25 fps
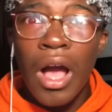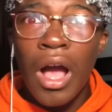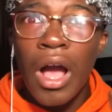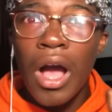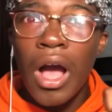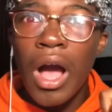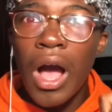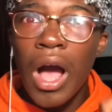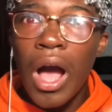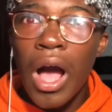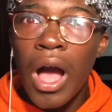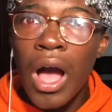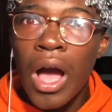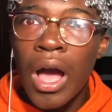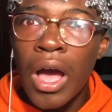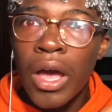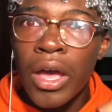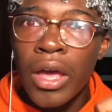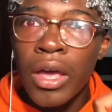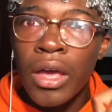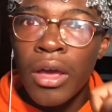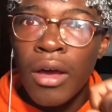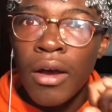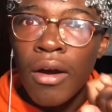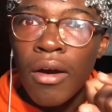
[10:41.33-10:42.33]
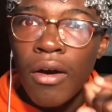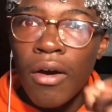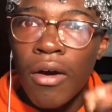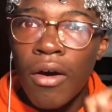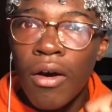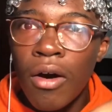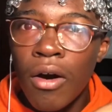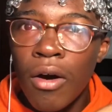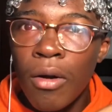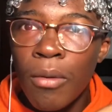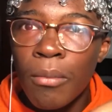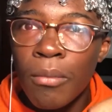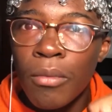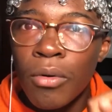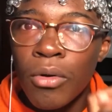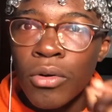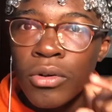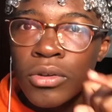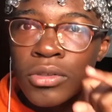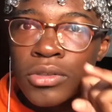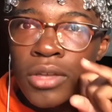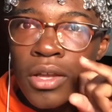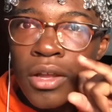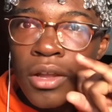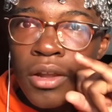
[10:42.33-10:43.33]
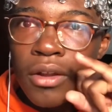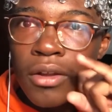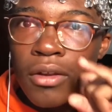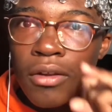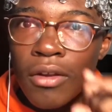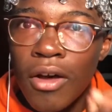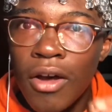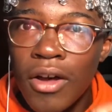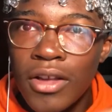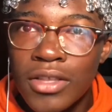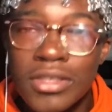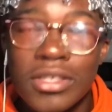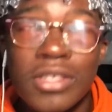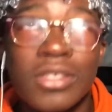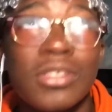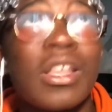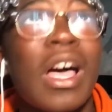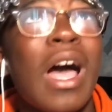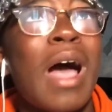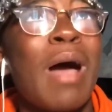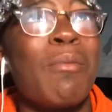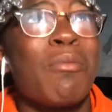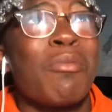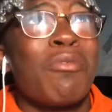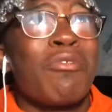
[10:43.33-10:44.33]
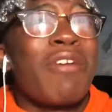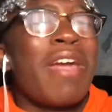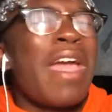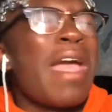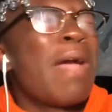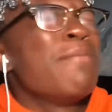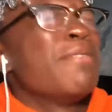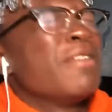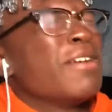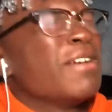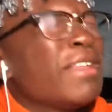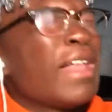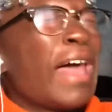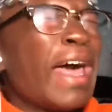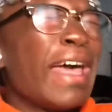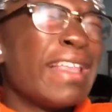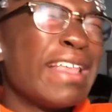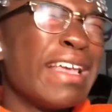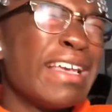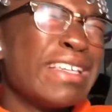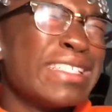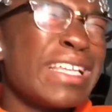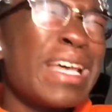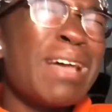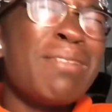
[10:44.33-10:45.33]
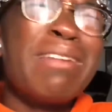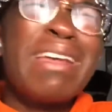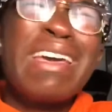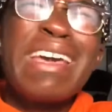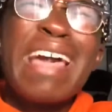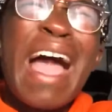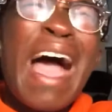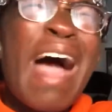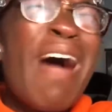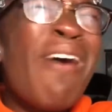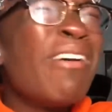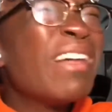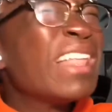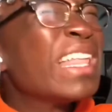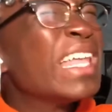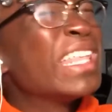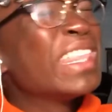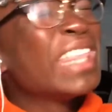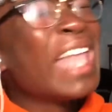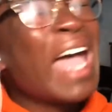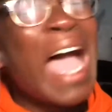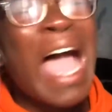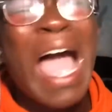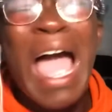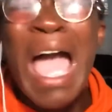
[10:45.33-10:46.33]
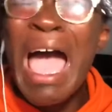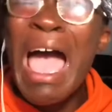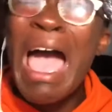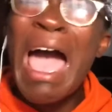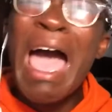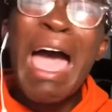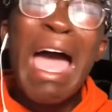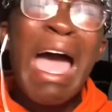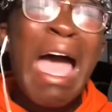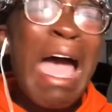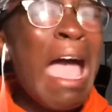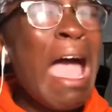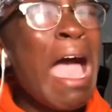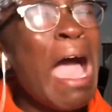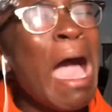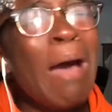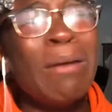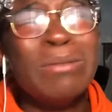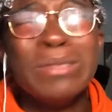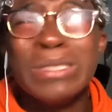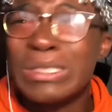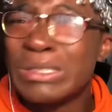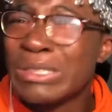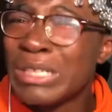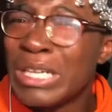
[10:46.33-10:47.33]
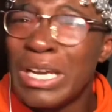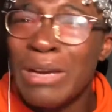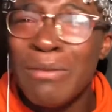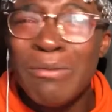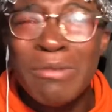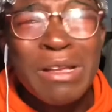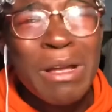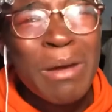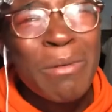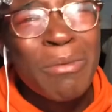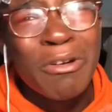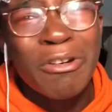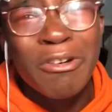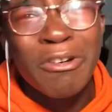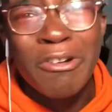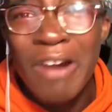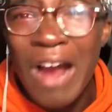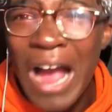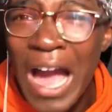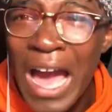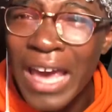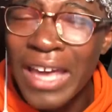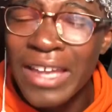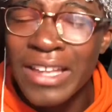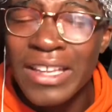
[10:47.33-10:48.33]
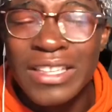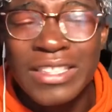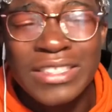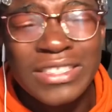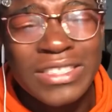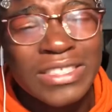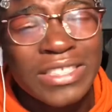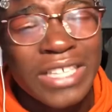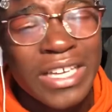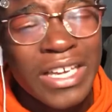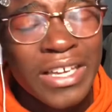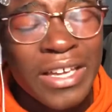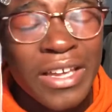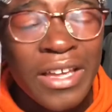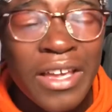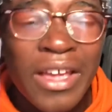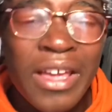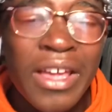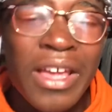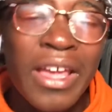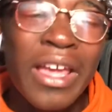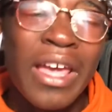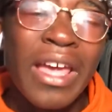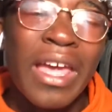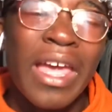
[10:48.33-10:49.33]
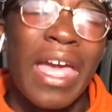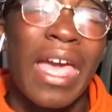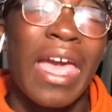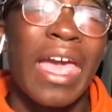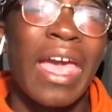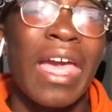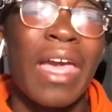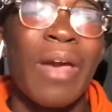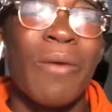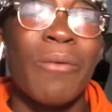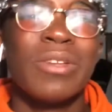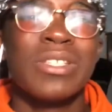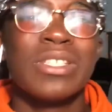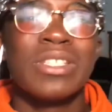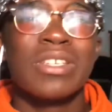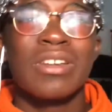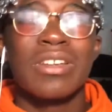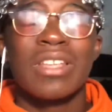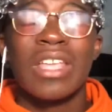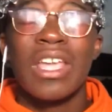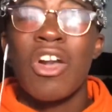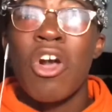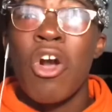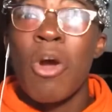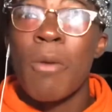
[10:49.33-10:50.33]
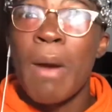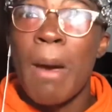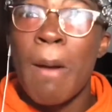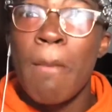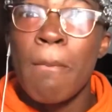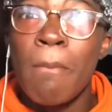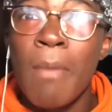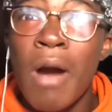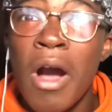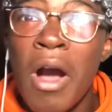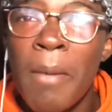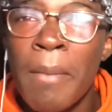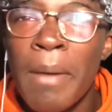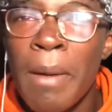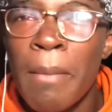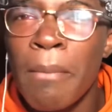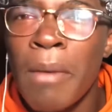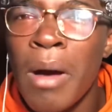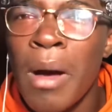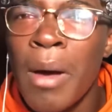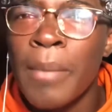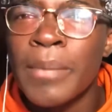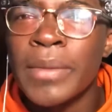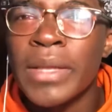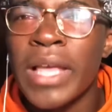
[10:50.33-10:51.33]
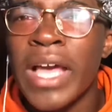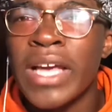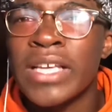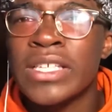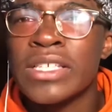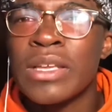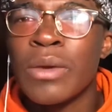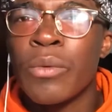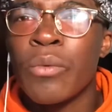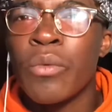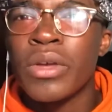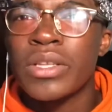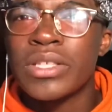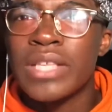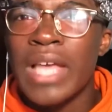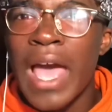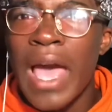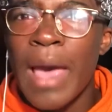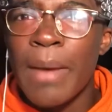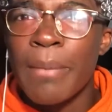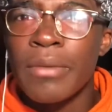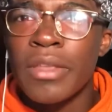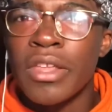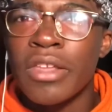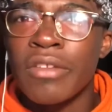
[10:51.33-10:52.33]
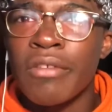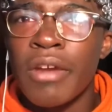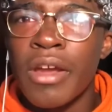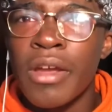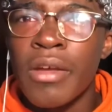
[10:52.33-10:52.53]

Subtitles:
I almost lost this. I'm grabbing her like this. I'm like, I want to die. I'm screaming, I'm crying and shit. And once again, they call my mom. My mom's asking them what's happening, right?